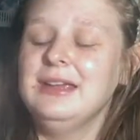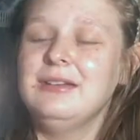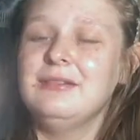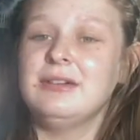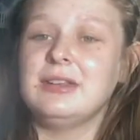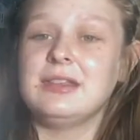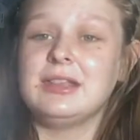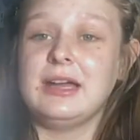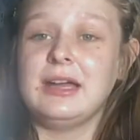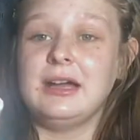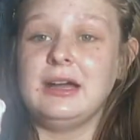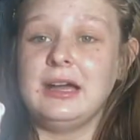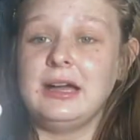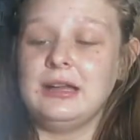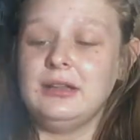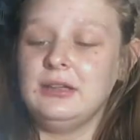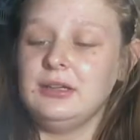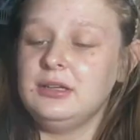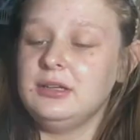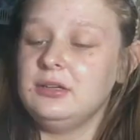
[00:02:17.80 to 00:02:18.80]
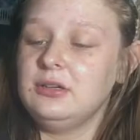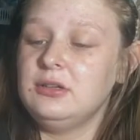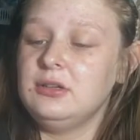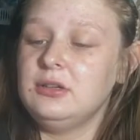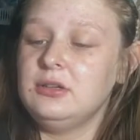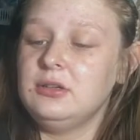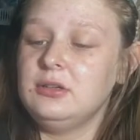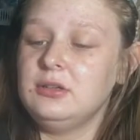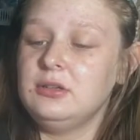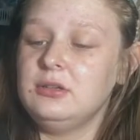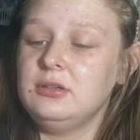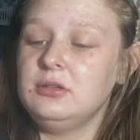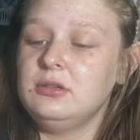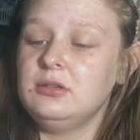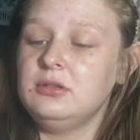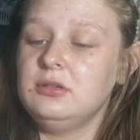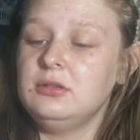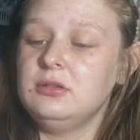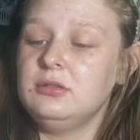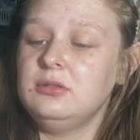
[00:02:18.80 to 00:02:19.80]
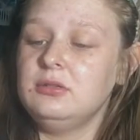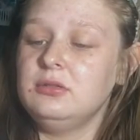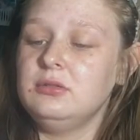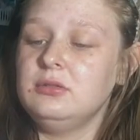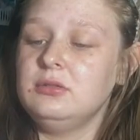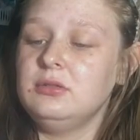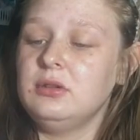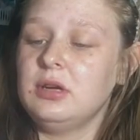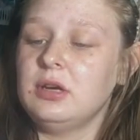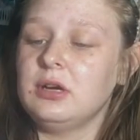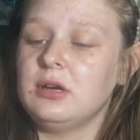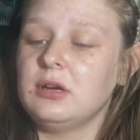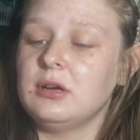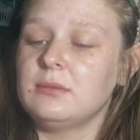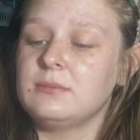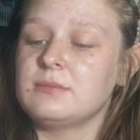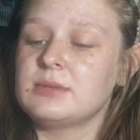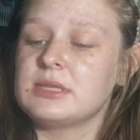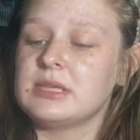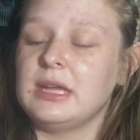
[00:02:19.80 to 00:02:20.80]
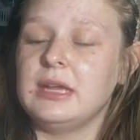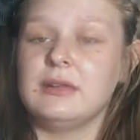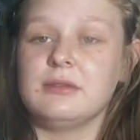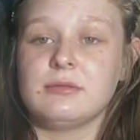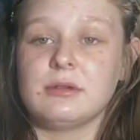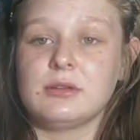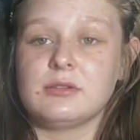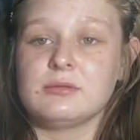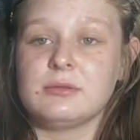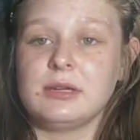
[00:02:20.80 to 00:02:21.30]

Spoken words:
with aloe, herbs, and rose